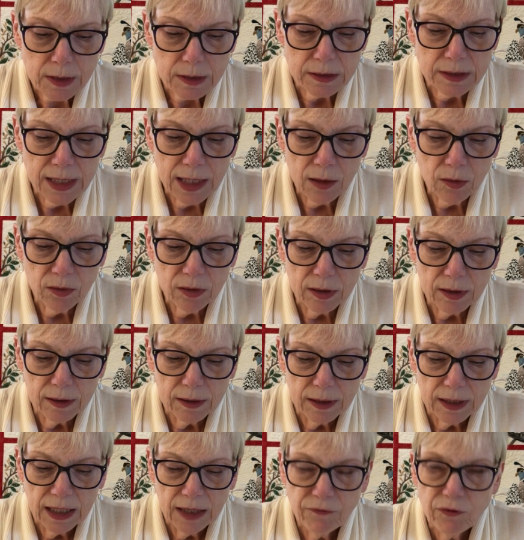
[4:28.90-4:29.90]
Now,
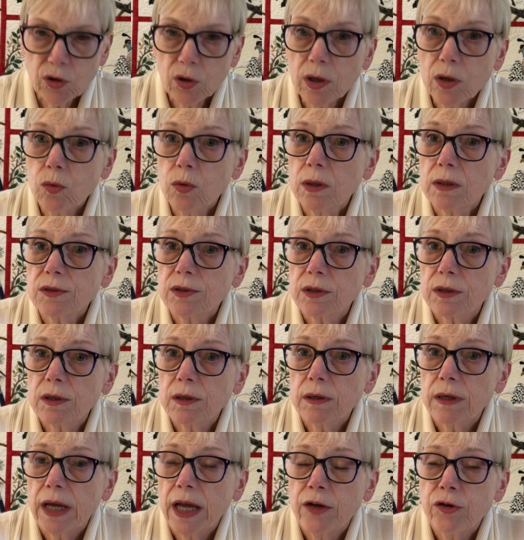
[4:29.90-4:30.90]
if you're a quilter
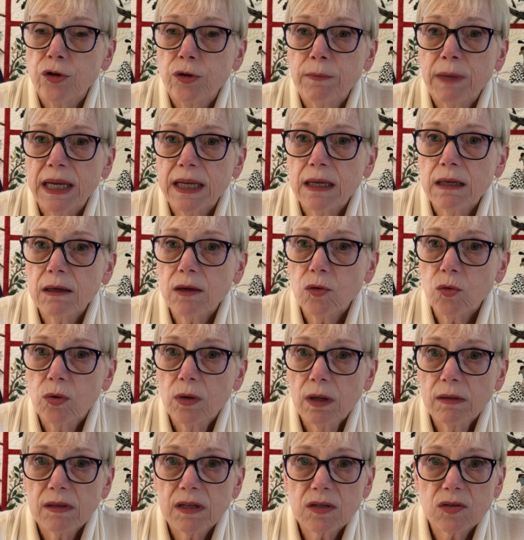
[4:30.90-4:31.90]
and you're making a
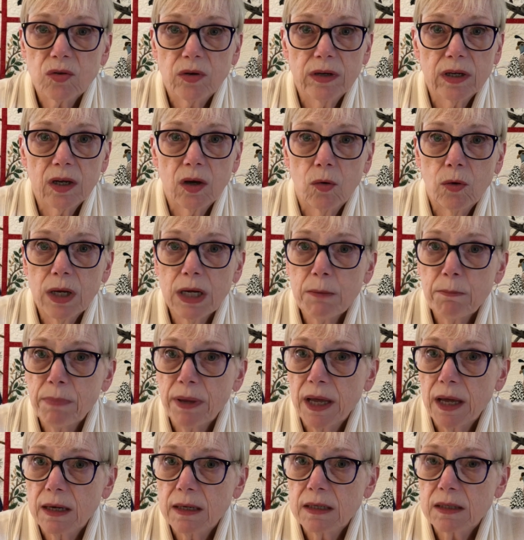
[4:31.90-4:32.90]
quilt that's going to go on a
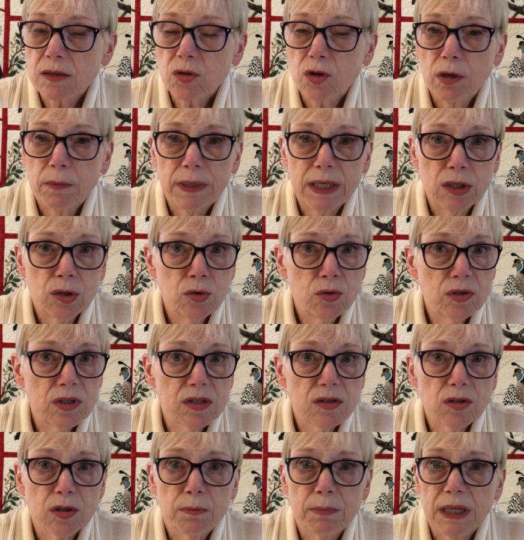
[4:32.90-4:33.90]
bed, it's going to be used,
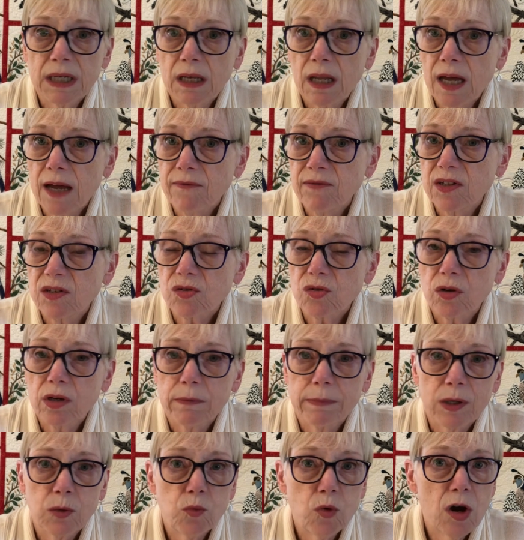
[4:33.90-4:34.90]
it's going to be loved, it's going to
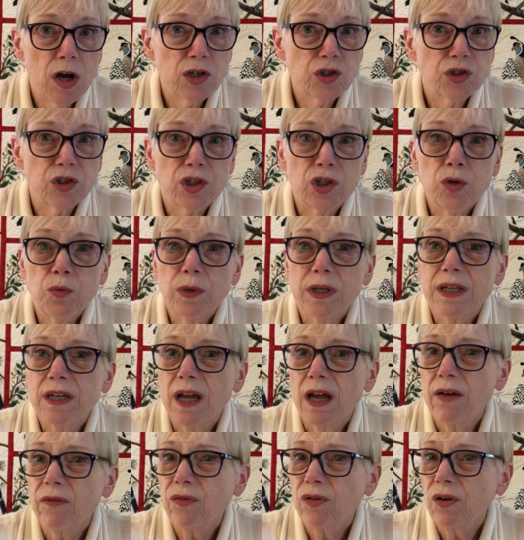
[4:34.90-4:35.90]
be washed, you would
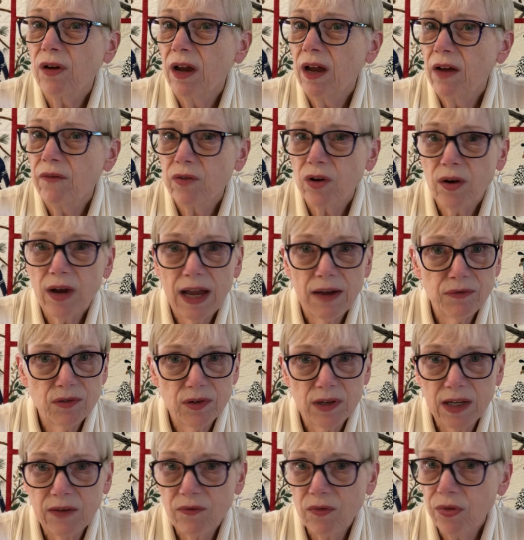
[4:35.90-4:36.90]
never ever have
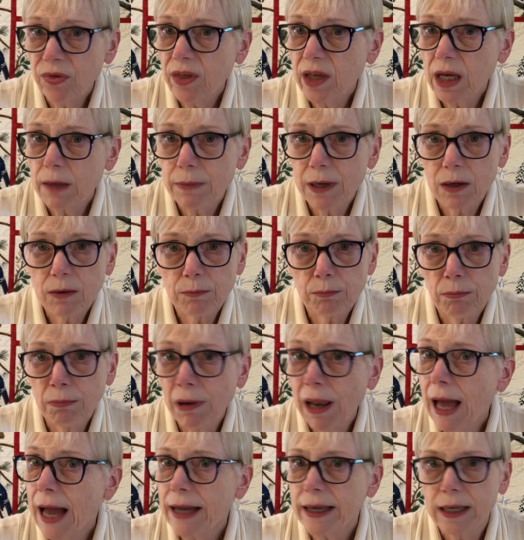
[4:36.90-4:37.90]
to even think about
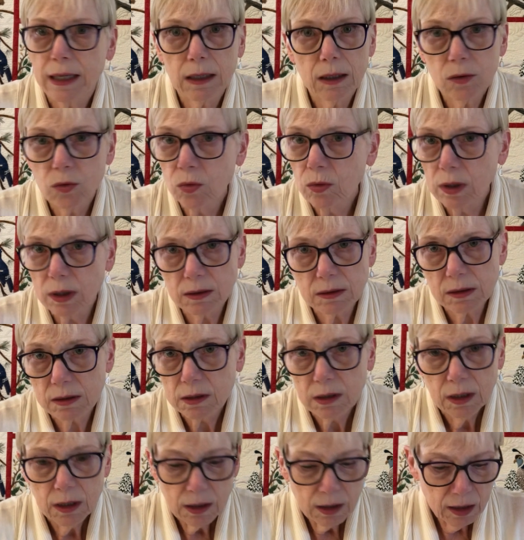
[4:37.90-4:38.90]
blocking a quilt.
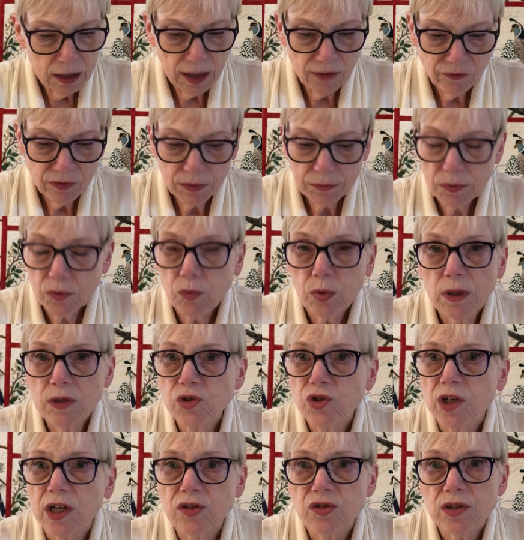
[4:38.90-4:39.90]
If a quilt
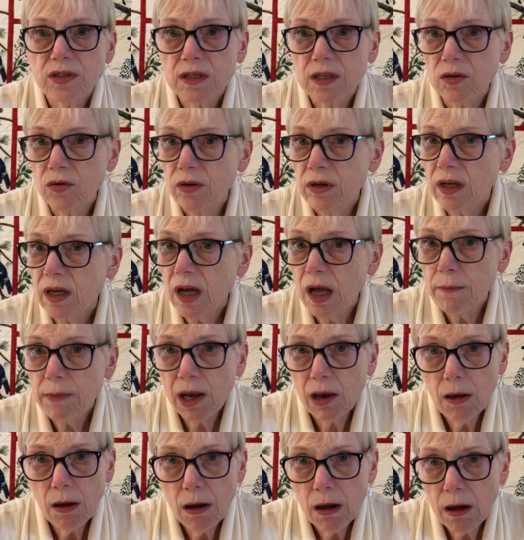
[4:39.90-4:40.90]
judge isn't going to come
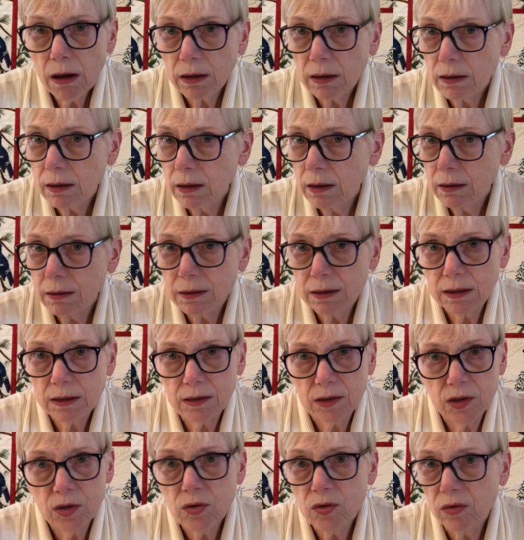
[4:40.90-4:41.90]
along,
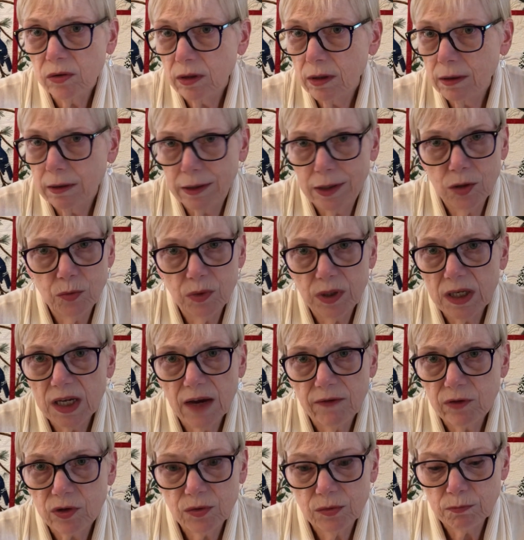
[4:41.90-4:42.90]
you would
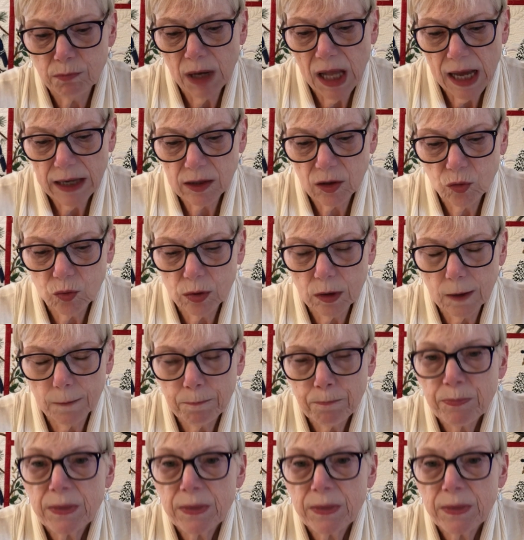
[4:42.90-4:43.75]
never block a quilt.